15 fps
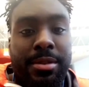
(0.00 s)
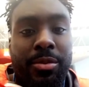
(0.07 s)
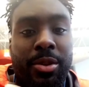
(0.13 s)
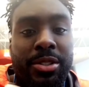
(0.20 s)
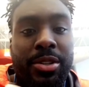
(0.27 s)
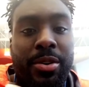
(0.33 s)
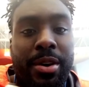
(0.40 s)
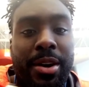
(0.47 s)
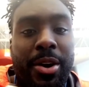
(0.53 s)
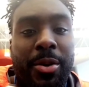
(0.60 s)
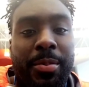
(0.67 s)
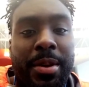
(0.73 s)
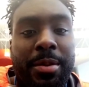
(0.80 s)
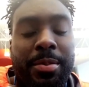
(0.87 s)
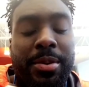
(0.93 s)
What's going on,
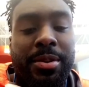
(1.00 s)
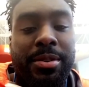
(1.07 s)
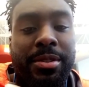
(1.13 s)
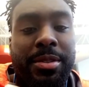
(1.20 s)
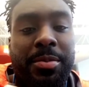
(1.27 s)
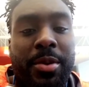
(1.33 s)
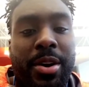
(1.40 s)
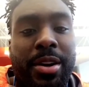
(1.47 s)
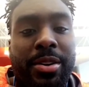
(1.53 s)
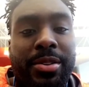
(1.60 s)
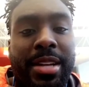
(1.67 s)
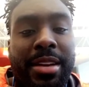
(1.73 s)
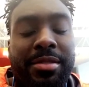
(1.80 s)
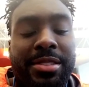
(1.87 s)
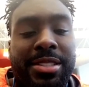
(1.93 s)
people? Demario
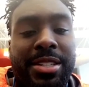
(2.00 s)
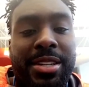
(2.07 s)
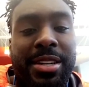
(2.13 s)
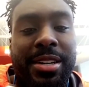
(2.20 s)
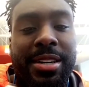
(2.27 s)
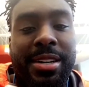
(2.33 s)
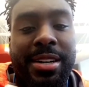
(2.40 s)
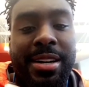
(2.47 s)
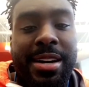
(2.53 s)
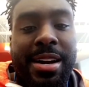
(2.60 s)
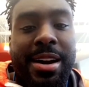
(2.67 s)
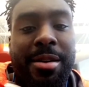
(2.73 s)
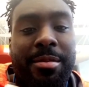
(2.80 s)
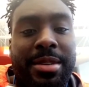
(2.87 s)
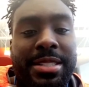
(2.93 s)
Davis here.
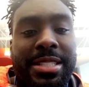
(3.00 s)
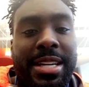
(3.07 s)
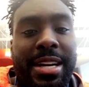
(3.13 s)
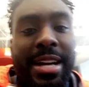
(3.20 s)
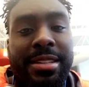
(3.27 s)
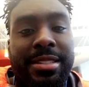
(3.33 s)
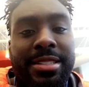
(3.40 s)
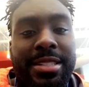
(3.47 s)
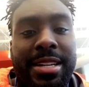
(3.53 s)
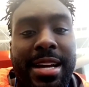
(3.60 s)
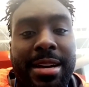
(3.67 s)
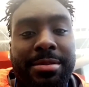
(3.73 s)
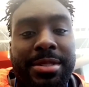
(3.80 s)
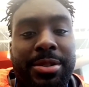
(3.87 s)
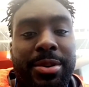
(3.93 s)
I'm gonna check out the
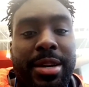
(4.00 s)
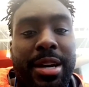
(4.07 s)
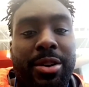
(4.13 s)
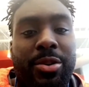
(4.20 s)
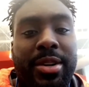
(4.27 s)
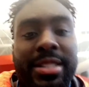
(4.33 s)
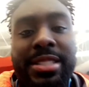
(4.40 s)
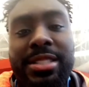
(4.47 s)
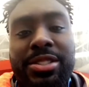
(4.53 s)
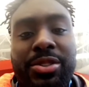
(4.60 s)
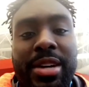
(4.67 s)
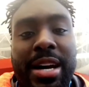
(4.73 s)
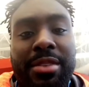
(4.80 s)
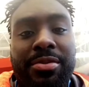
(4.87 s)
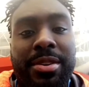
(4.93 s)
snaps, see what kind of questions you
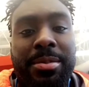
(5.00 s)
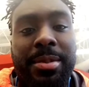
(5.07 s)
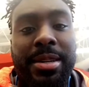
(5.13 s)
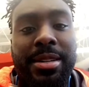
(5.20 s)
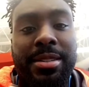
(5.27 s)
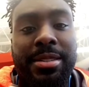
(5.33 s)
got for me.